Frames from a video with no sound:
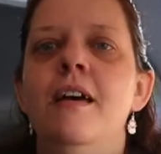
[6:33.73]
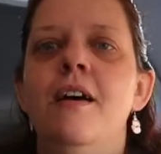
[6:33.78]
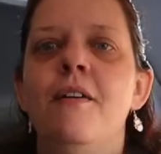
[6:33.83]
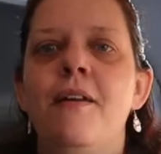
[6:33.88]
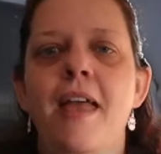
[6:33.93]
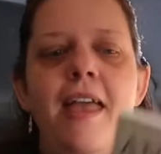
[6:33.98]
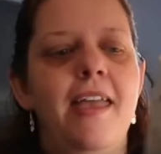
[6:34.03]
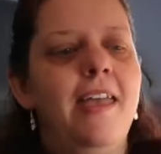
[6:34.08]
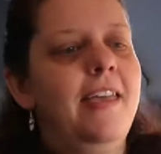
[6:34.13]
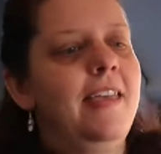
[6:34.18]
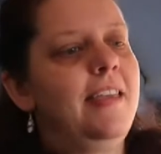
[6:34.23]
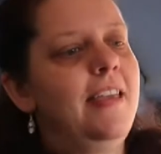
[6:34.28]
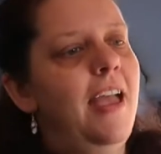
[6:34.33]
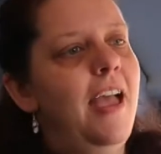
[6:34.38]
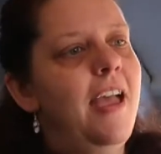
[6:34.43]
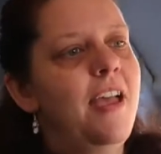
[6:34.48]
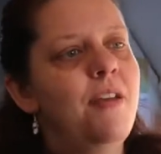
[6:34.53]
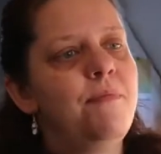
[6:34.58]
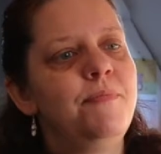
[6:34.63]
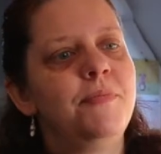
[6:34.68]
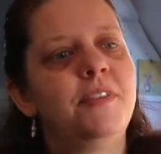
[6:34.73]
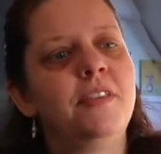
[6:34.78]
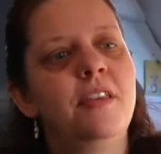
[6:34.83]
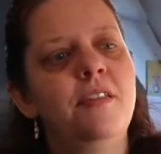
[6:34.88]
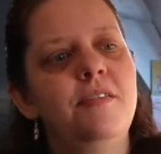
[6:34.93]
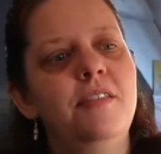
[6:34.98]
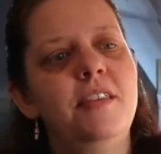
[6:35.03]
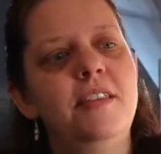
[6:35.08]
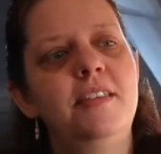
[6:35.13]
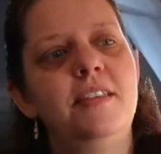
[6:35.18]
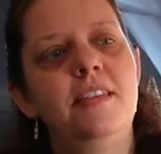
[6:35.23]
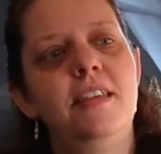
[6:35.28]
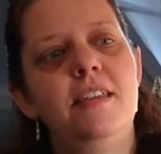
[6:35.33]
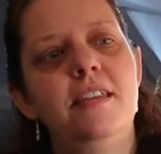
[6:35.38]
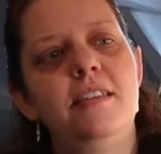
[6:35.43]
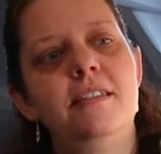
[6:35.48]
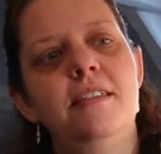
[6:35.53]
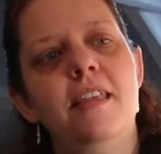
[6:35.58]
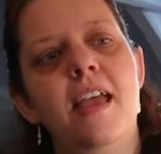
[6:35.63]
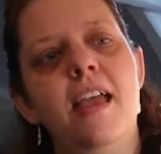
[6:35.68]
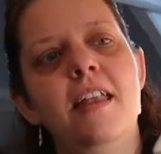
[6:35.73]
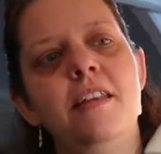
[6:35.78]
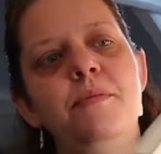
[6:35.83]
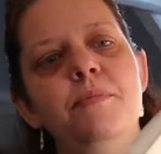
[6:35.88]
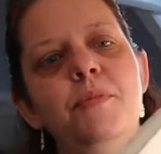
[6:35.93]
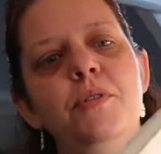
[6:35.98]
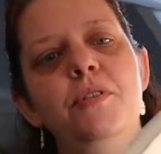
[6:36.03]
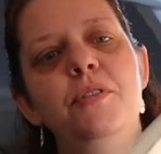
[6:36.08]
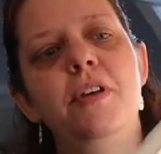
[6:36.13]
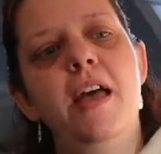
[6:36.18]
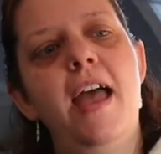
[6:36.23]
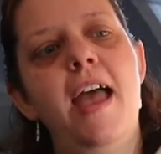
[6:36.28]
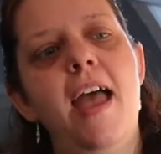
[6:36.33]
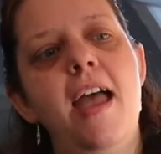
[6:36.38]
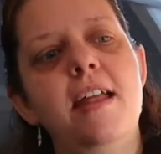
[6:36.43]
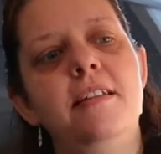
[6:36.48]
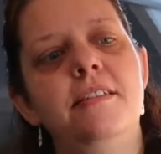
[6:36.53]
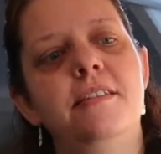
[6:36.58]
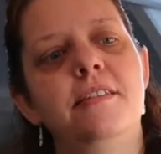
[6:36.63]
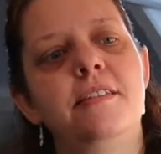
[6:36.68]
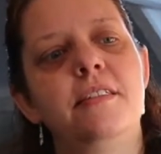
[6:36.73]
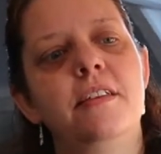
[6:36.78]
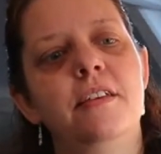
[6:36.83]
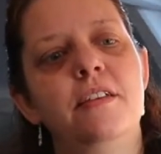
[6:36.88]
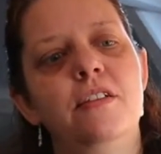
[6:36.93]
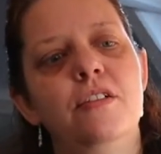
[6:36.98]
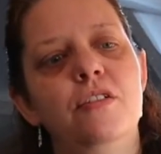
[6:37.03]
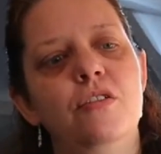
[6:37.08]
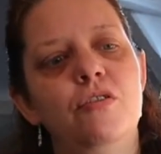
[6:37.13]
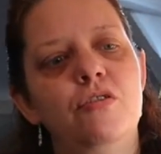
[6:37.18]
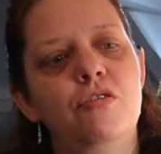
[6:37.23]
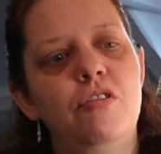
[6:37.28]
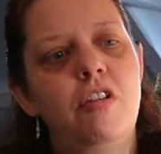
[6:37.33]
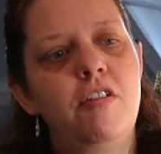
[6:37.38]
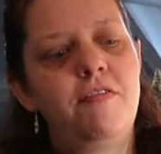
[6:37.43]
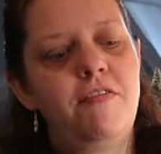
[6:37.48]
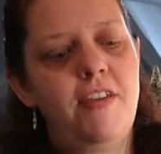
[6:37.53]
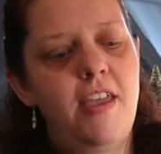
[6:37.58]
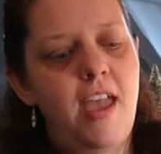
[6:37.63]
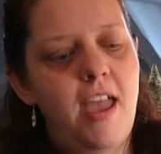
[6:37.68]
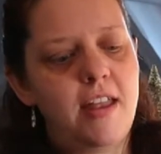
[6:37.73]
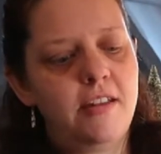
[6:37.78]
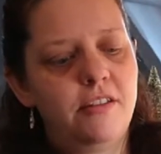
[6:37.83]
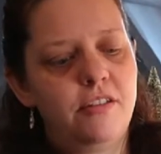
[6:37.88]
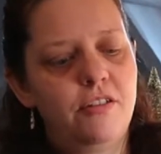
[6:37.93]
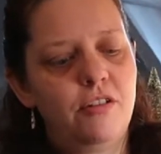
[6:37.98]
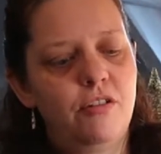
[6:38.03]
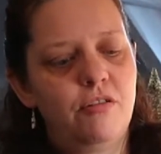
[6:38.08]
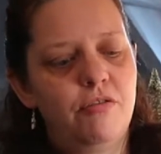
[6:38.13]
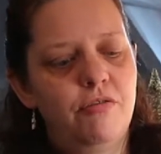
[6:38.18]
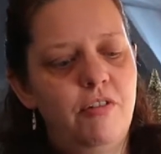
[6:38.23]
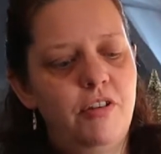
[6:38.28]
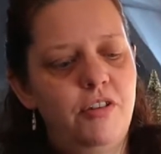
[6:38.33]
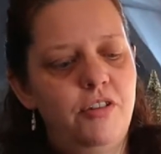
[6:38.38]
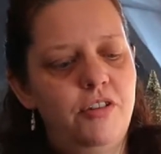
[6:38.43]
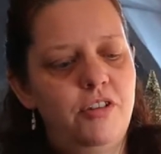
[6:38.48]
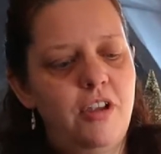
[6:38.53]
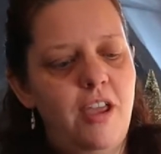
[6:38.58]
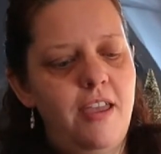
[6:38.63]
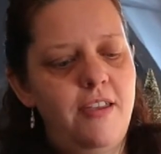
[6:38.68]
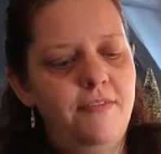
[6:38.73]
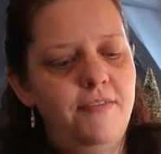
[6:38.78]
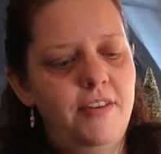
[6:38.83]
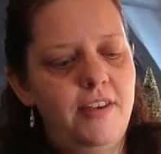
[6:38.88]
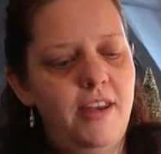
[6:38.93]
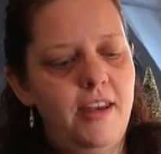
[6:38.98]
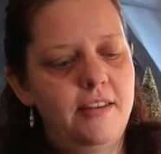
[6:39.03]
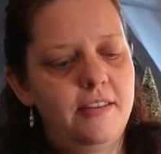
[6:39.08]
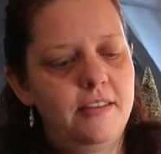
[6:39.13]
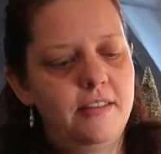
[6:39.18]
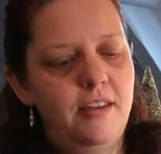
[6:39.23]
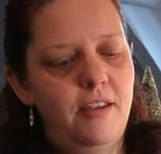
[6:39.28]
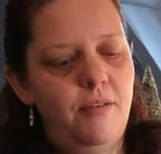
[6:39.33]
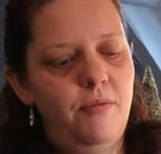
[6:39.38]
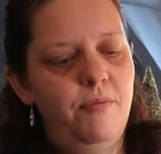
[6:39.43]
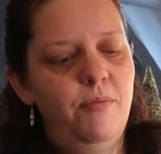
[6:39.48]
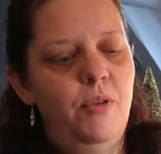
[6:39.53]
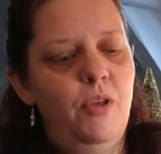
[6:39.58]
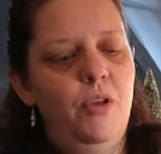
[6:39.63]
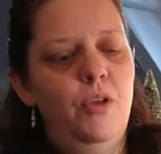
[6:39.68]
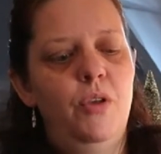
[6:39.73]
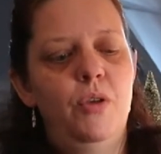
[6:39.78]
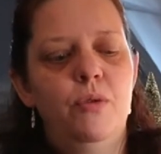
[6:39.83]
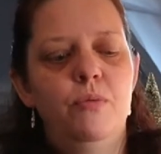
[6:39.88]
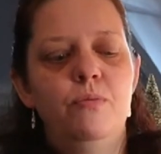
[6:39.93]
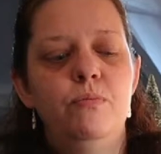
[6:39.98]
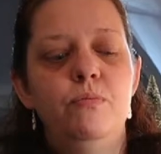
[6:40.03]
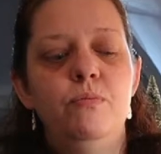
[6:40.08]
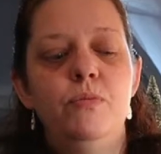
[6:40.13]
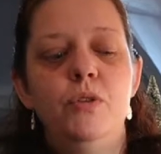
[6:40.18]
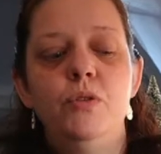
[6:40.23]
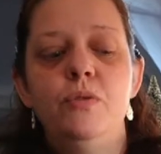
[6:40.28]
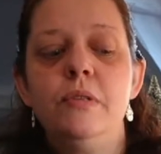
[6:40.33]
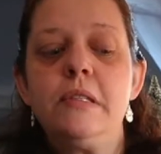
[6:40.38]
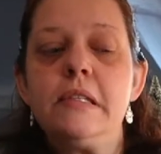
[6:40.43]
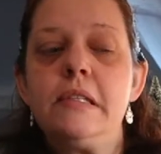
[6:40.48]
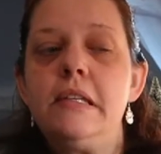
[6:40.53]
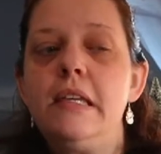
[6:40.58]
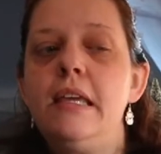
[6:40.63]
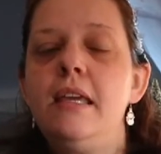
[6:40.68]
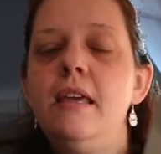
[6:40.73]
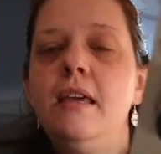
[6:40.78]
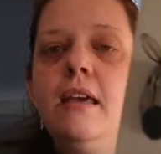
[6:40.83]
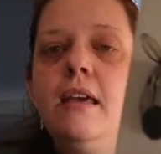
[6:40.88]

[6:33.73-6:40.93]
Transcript: Okay, so this is Animal Heads, Trophy Heads to Crochet, Vanessa Moonsey, I